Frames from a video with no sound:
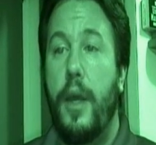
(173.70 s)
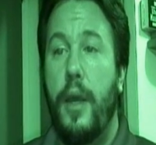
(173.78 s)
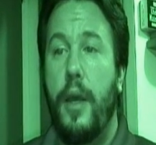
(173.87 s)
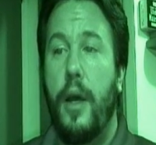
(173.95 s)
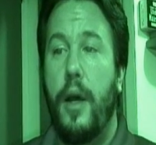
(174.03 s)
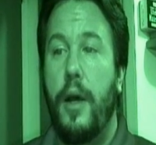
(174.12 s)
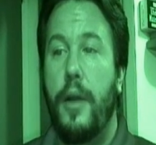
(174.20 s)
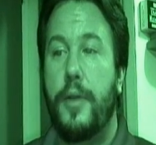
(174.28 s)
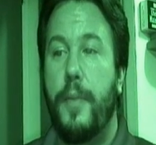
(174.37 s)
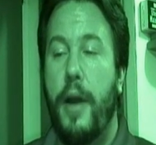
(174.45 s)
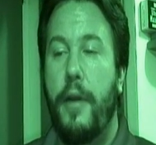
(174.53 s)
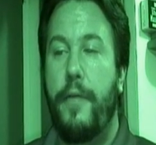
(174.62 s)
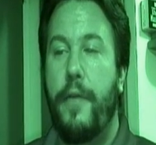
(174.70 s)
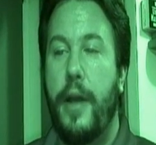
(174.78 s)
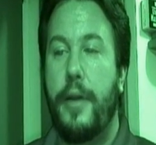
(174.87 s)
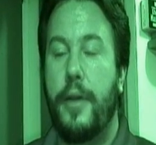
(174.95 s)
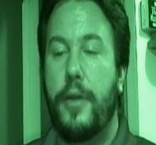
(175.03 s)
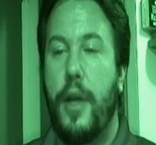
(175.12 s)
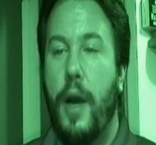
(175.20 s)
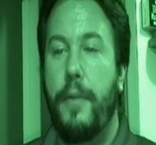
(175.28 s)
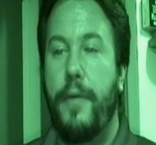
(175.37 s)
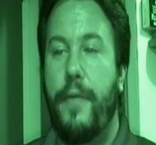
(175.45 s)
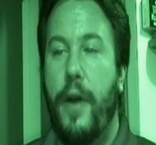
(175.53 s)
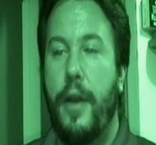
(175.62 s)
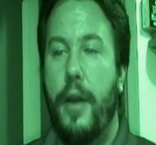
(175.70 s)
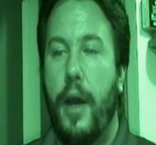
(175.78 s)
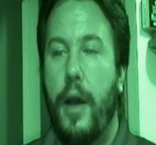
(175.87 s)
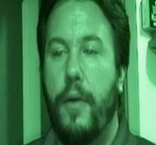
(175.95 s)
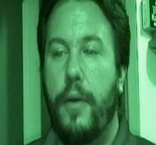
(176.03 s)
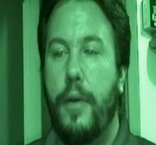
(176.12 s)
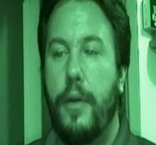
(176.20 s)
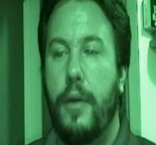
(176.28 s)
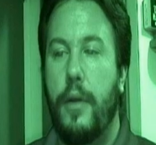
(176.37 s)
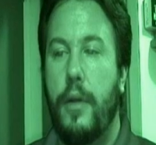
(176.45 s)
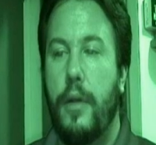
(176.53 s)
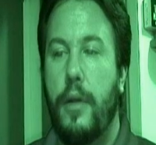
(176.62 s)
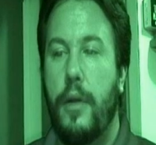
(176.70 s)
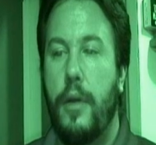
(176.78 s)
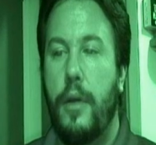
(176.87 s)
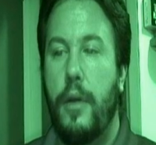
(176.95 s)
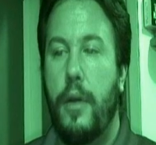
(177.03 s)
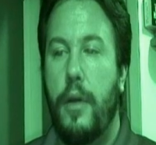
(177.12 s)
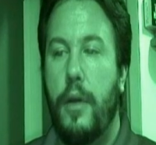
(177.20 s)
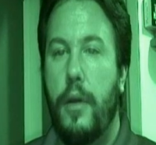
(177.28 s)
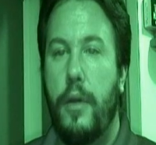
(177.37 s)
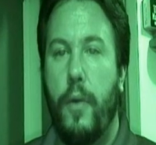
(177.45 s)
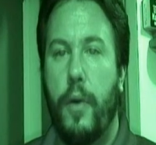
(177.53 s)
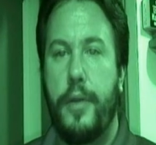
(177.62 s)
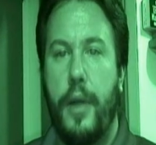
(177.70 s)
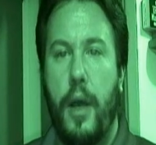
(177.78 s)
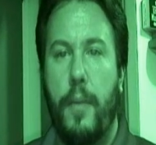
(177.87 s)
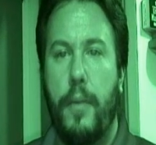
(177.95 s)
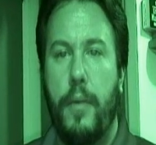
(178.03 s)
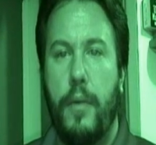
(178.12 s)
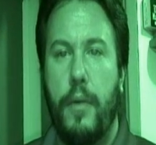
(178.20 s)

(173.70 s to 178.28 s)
He, as a matter of fact, come to find out. Do you want to stop?